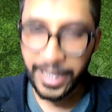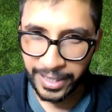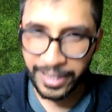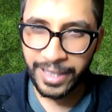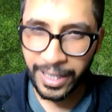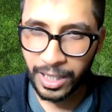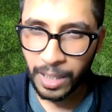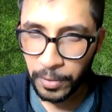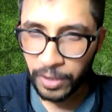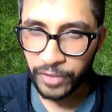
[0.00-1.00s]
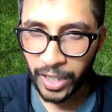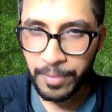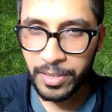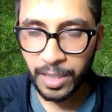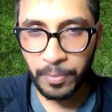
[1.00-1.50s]
And they did that a couple of
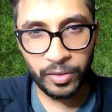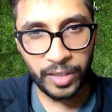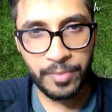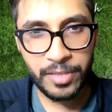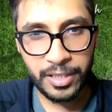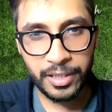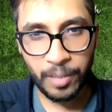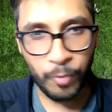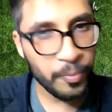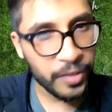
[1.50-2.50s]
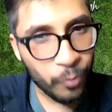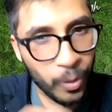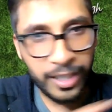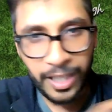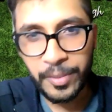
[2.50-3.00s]
times. A couple of times it didn't come up, and then
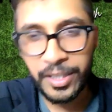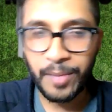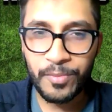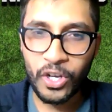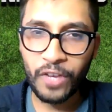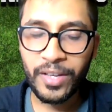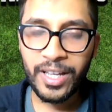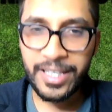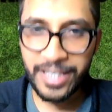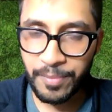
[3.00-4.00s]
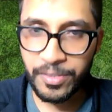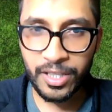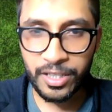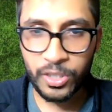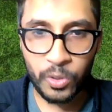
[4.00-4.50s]
one time it comes off. Sam
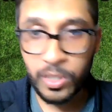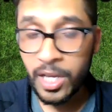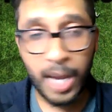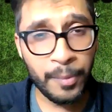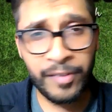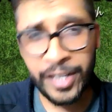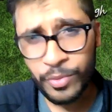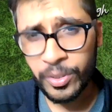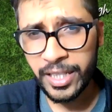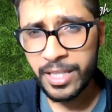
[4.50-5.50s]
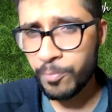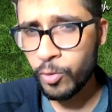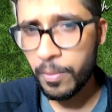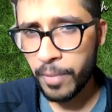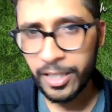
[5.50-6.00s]
Surridge scores. I mean, Rashford, that's a
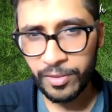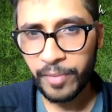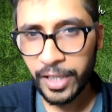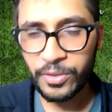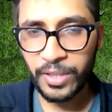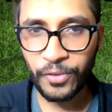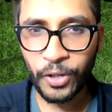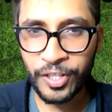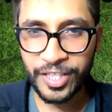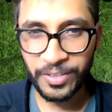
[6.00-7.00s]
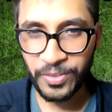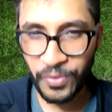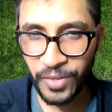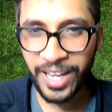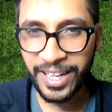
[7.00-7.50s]
poor pass from Rashford. I've got to say, it's a
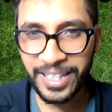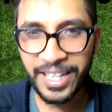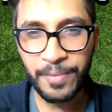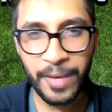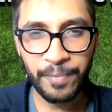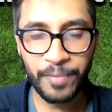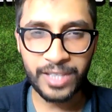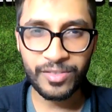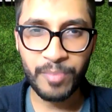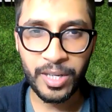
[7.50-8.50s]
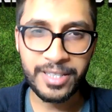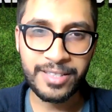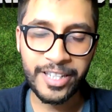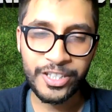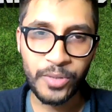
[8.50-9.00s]
really bad pass from Marcus
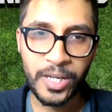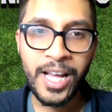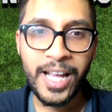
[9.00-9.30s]
Rashford.